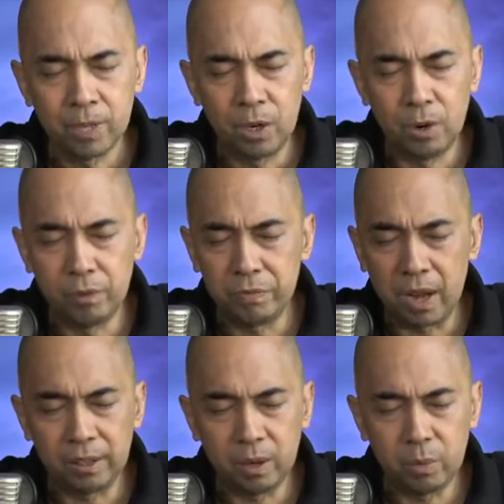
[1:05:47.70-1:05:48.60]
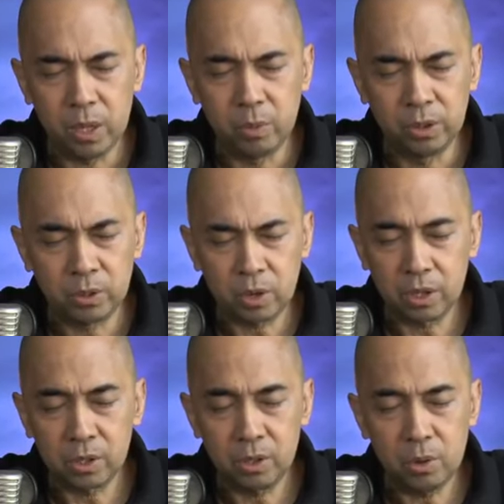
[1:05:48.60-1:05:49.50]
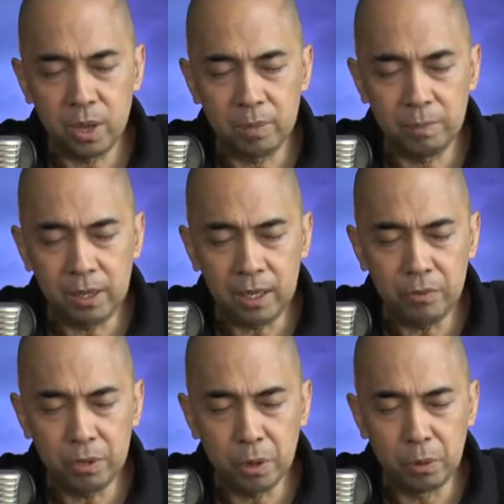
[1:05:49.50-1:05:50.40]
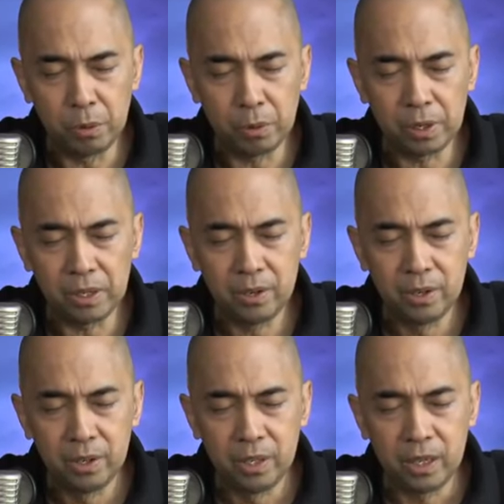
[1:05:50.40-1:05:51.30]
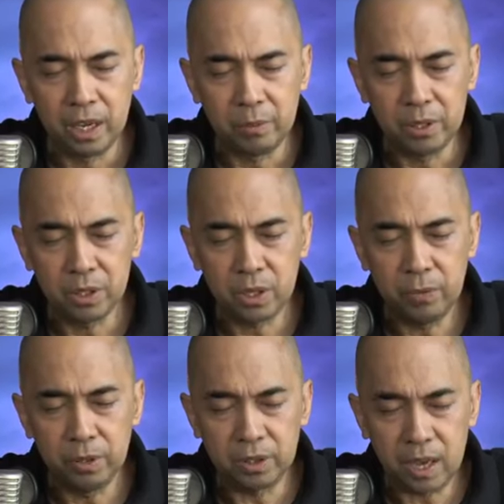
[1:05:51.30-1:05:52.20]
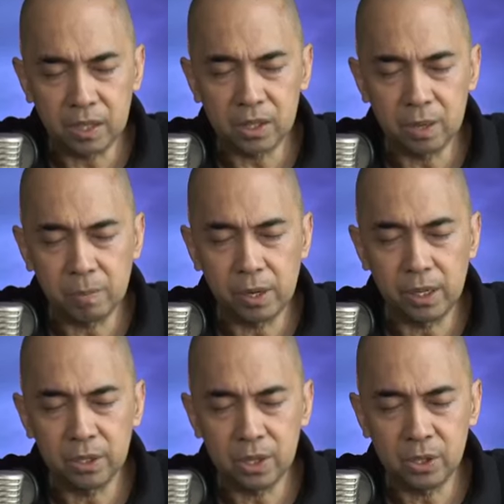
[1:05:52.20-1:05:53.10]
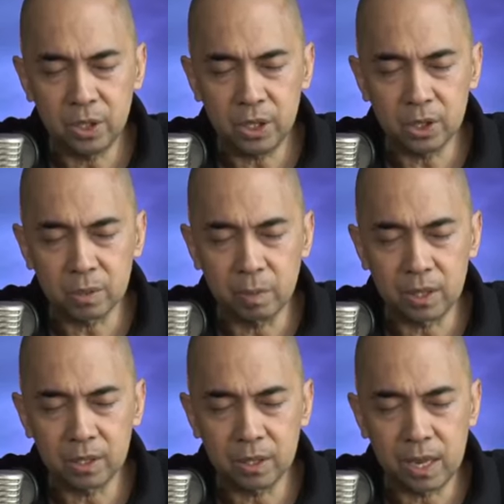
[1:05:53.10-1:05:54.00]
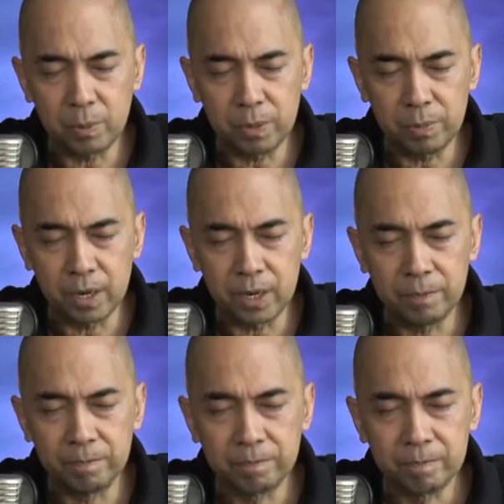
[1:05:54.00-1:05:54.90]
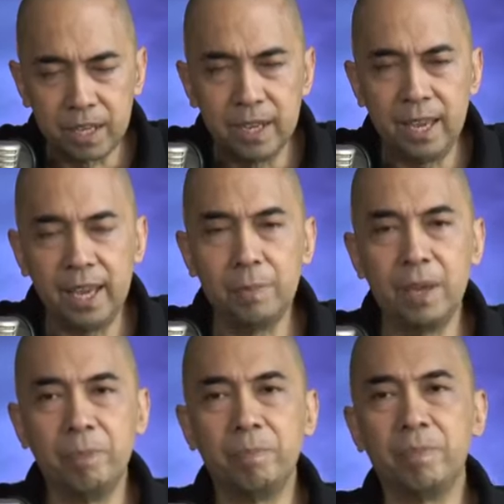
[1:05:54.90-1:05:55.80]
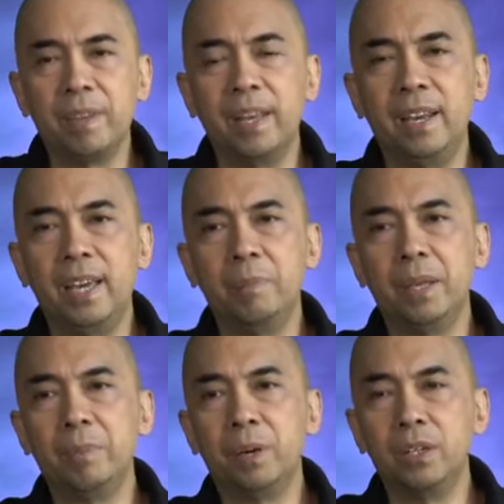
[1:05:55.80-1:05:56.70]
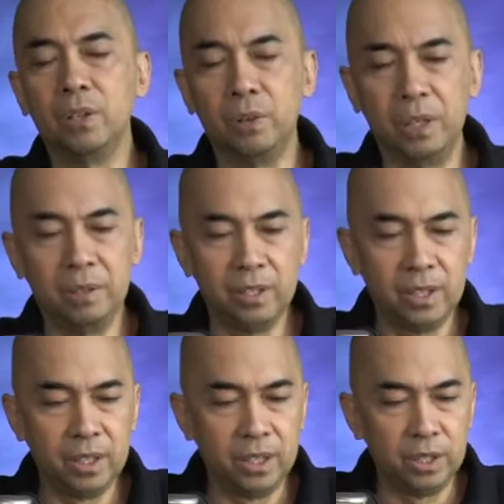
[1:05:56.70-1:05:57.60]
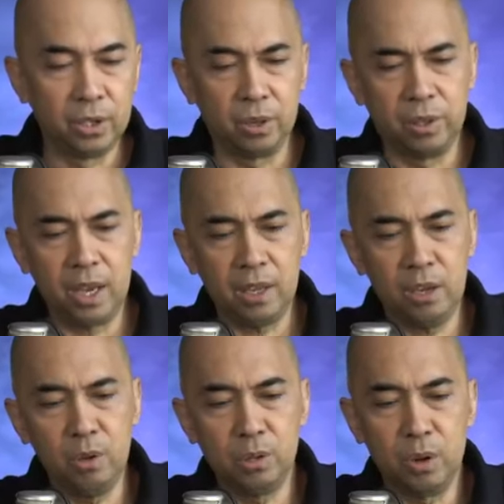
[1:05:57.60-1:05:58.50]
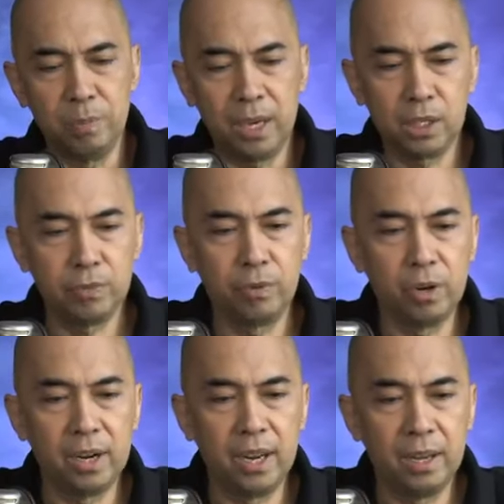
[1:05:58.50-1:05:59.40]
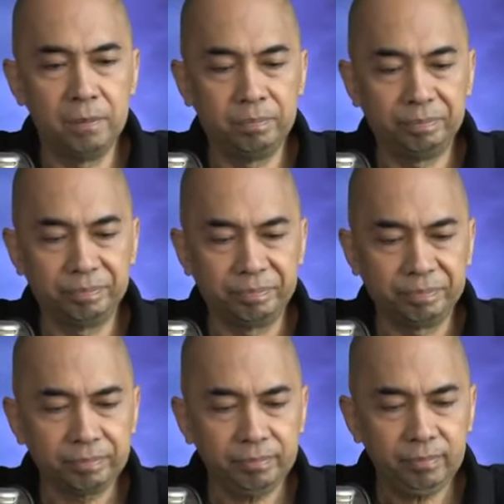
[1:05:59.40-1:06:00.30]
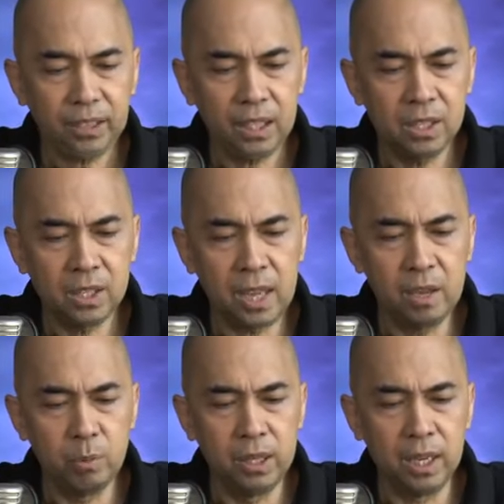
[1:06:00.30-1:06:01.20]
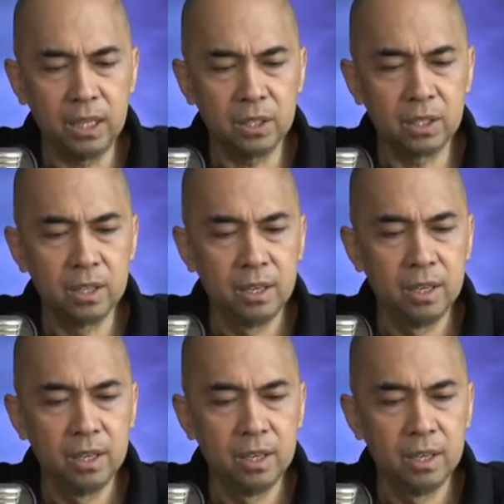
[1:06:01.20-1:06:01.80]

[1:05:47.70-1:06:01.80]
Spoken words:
O Father, we will trust you and believe you, O Lord. And we just give you thanks and praise. In Jesus' blessed name we pray. Amen and amen. Praise the Lord. So thank you so much for staying with us.